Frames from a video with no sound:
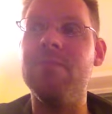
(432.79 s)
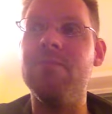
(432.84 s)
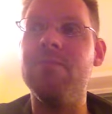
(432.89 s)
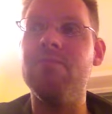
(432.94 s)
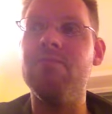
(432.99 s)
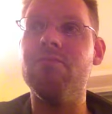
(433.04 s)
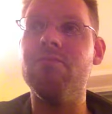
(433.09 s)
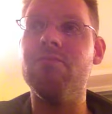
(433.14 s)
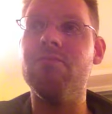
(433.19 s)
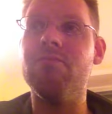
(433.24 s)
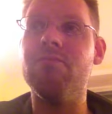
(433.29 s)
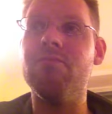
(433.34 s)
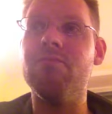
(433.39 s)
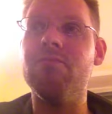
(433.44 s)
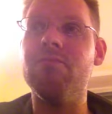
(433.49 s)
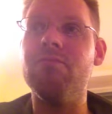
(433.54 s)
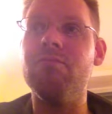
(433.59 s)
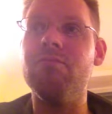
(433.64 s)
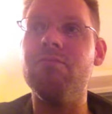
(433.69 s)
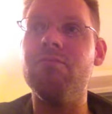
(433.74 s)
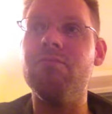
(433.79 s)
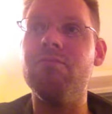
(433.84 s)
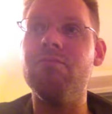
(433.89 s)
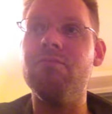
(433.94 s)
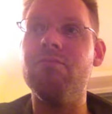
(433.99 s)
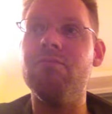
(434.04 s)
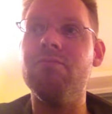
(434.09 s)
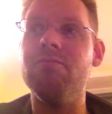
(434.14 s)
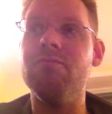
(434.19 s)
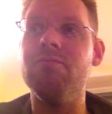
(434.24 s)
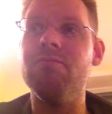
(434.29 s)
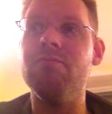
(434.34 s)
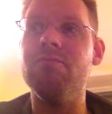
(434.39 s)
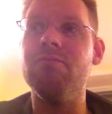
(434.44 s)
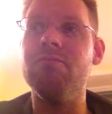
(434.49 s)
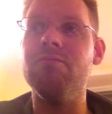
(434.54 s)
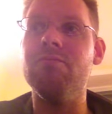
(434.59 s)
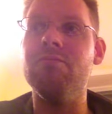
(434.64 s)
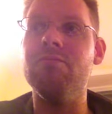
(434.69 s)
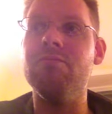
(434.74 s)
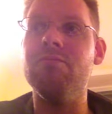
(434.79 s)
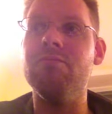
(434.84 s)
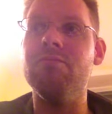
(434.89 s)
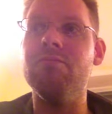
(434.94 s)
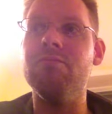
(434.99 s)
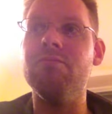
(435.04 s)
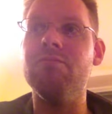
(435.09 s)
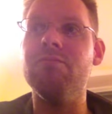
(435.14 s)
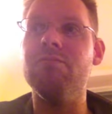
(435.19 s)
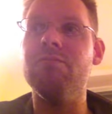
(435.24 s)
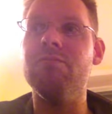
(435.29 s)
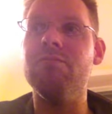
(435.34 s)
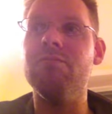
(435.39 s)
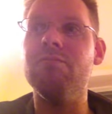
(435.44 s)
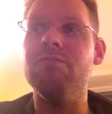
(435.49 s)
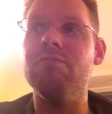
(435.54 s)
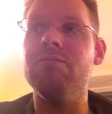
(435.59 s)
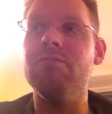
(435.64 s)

(no one is talking)